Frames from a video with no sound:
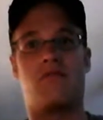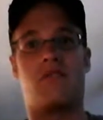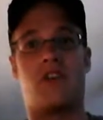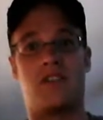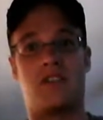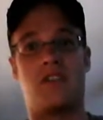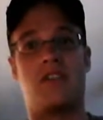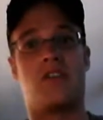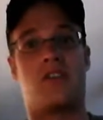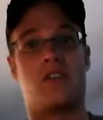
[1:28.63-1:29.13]

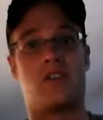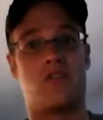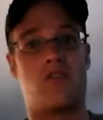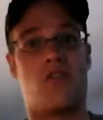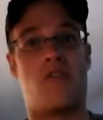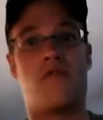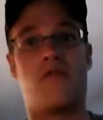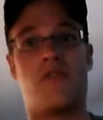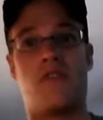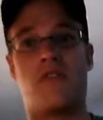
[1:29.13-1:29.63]
because he's
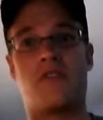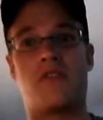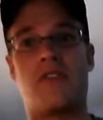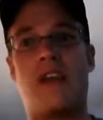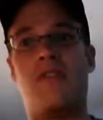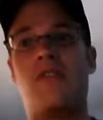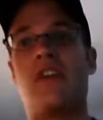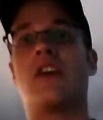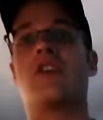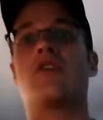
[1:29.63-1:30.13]
concerned for their
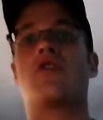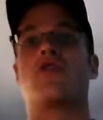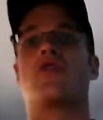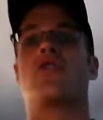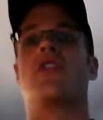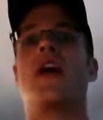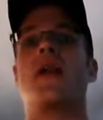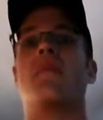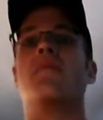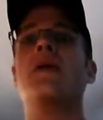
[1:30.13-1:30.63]
safety, because there's
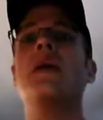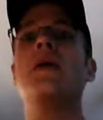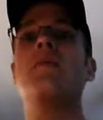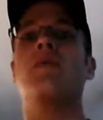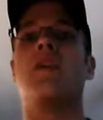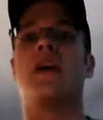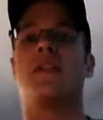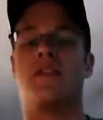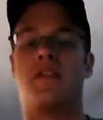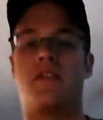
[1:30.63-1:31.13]
a lot of
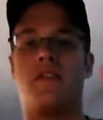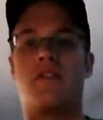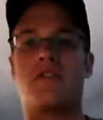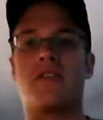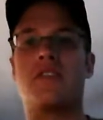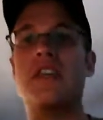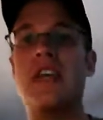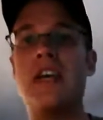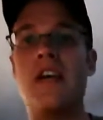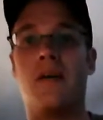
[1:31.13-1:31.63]
people out there. They'll
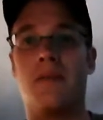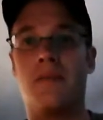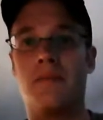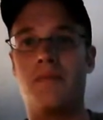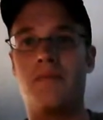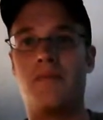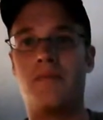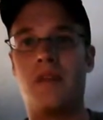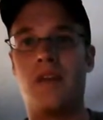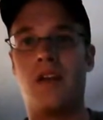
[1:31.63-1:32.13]
see
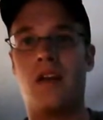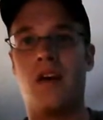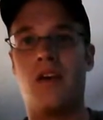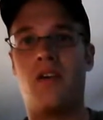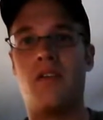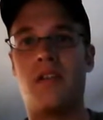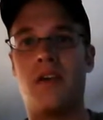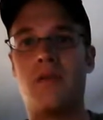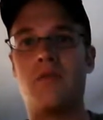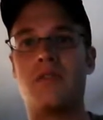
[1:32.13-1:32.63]
him. You
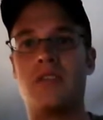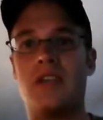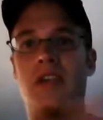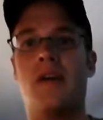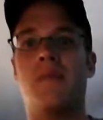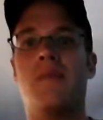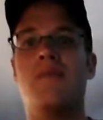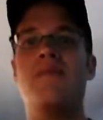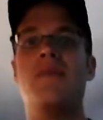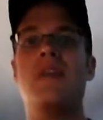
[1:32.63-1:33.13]
know, they will see
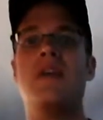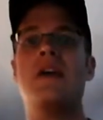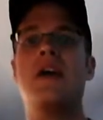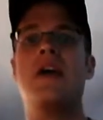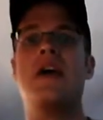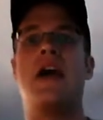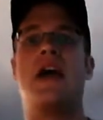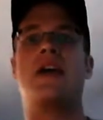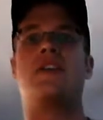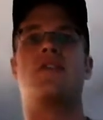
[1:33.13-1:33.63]
him.
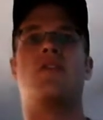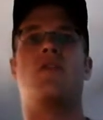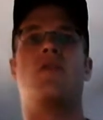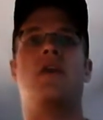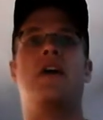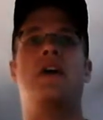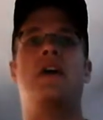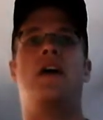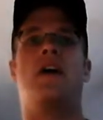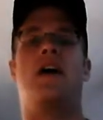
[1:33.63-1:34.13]
And
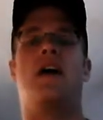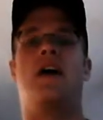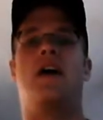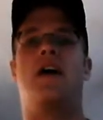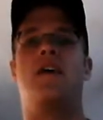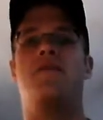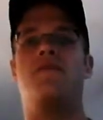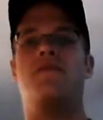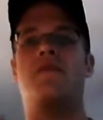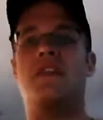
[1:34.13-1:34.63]
so
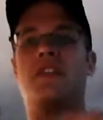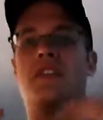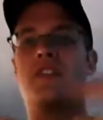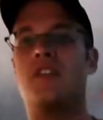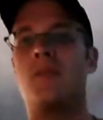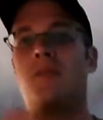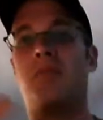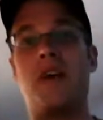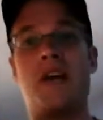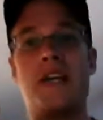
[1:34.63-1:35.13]
this
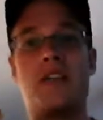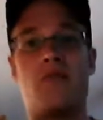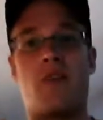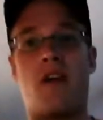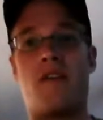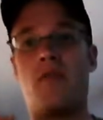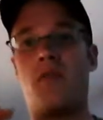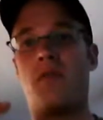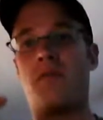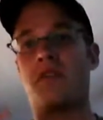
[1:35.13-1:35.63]
is the place
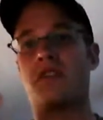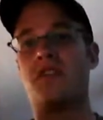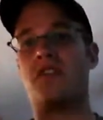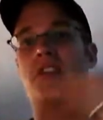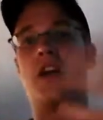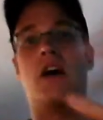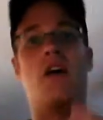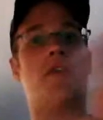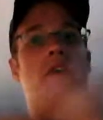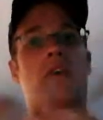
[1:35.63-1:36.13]
where everyone would
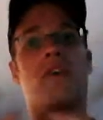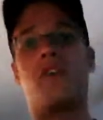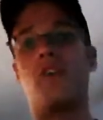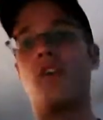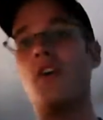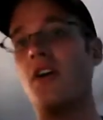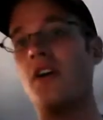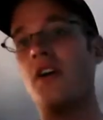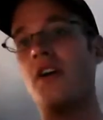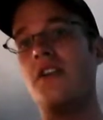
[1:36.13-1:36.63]
sell their
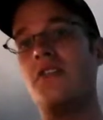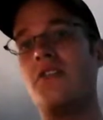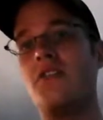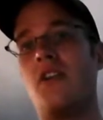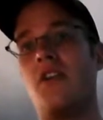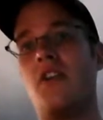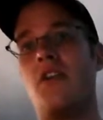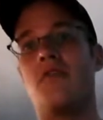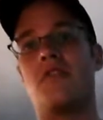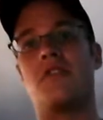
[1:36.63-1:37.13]
goods,
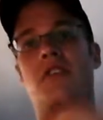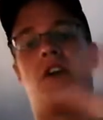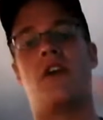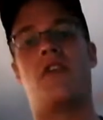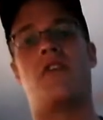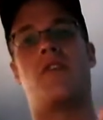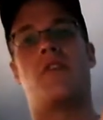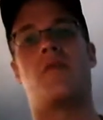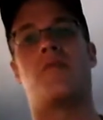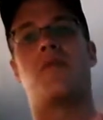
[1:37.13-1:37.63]
you know,
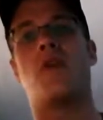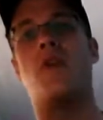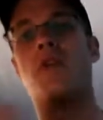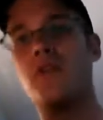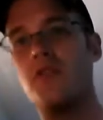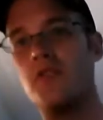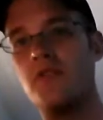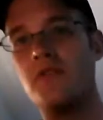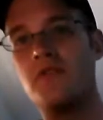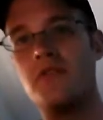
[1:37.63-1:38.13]
sell their
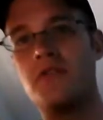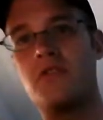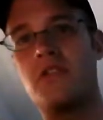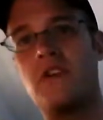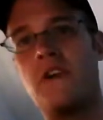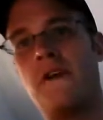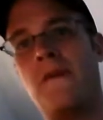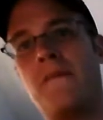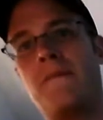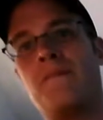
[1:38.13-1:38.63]
produce.